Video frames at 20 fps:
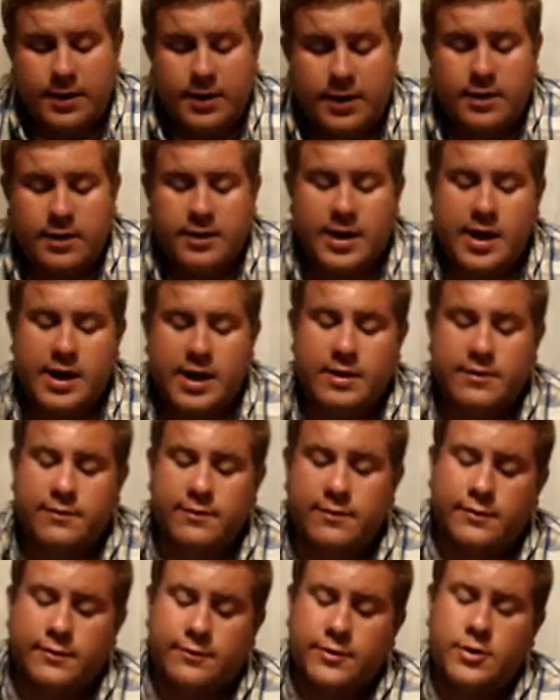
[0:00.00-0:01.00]
The
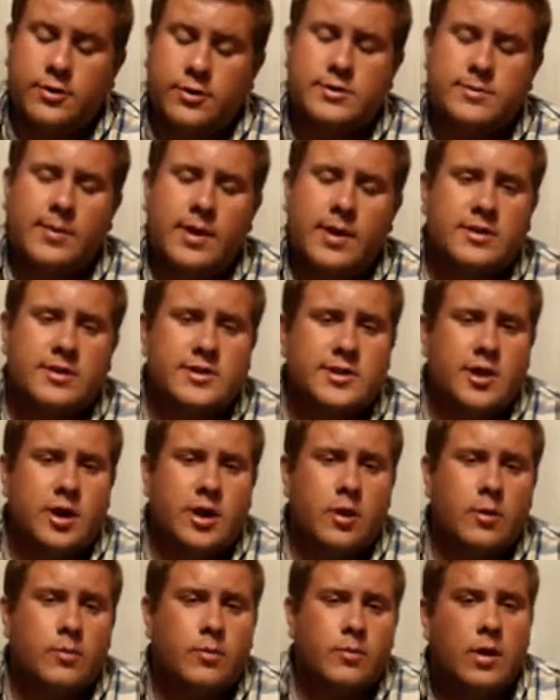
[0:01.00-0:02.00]
negative reviews about the
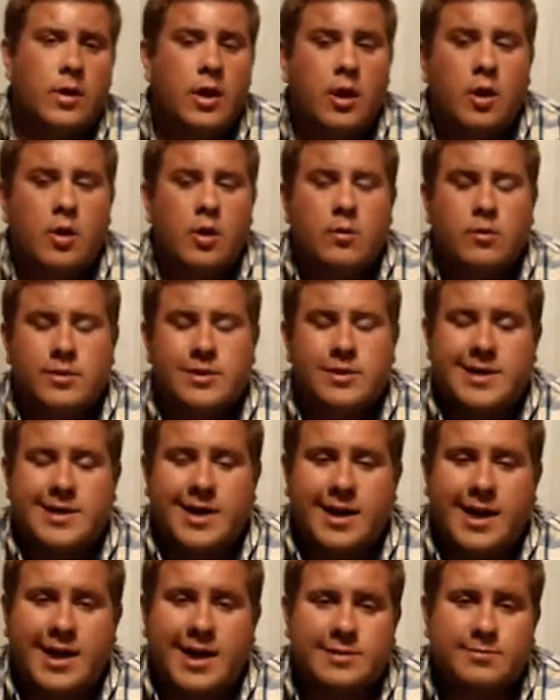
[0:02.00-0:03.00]
scope was
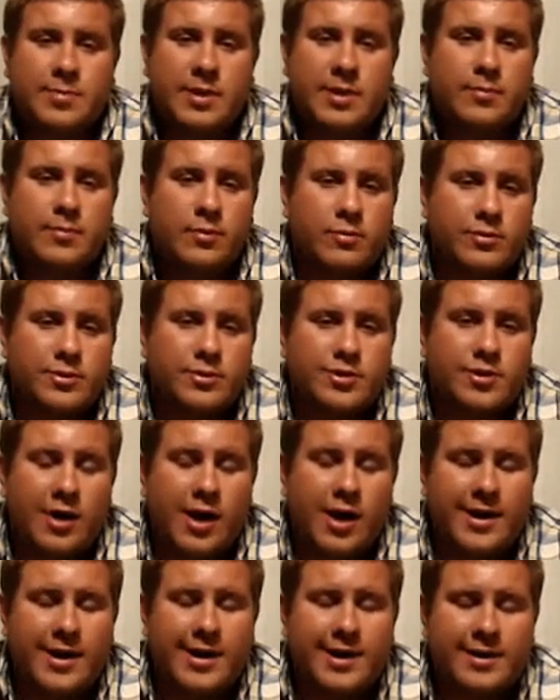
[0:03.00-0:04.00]
that as people were
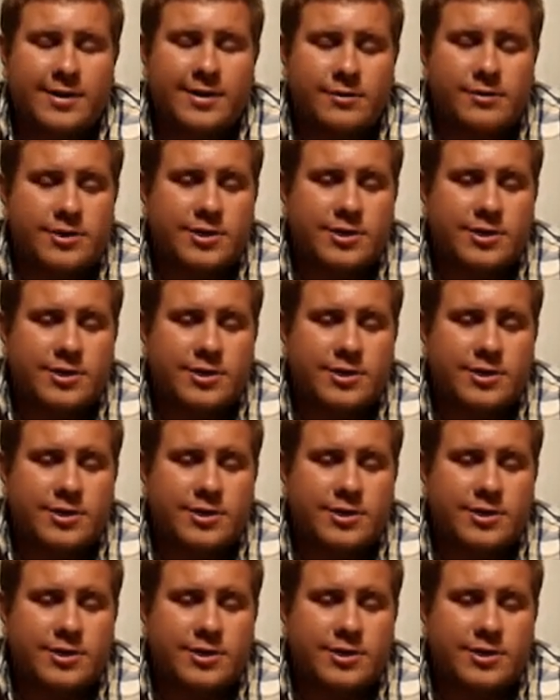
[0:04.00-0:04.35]
trying to get their